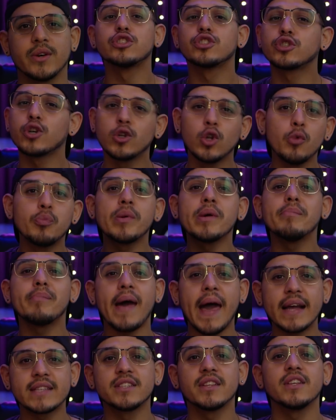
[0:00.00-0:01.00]
So looping
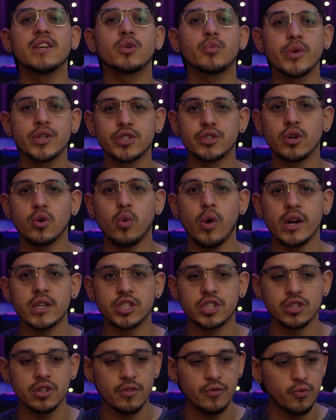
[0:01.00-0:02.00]
back to the original
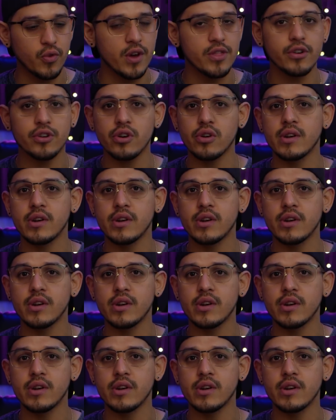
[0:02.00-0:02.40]
question of whether